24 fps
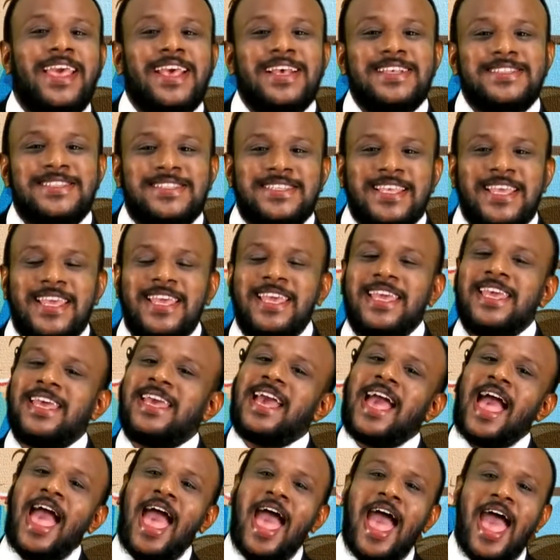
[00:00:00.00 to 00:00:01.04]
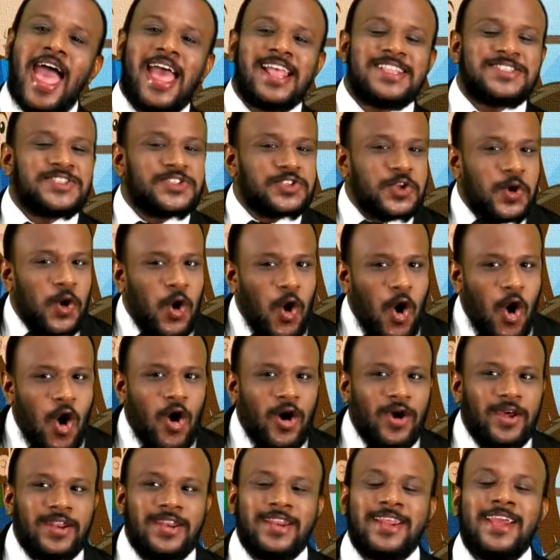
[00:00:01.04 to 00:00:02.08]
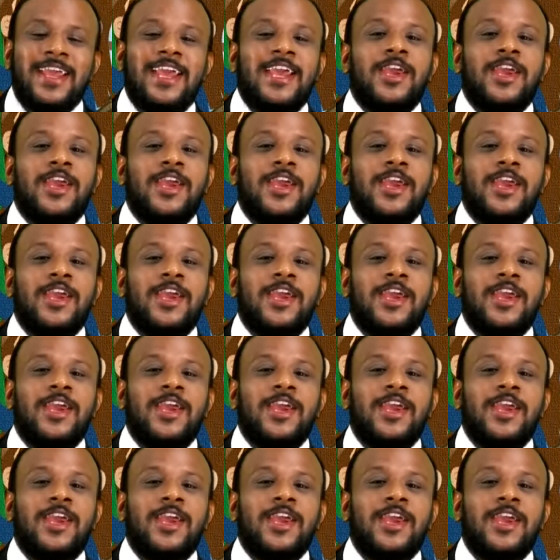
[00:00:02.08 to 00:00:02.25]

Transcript: C, and so on.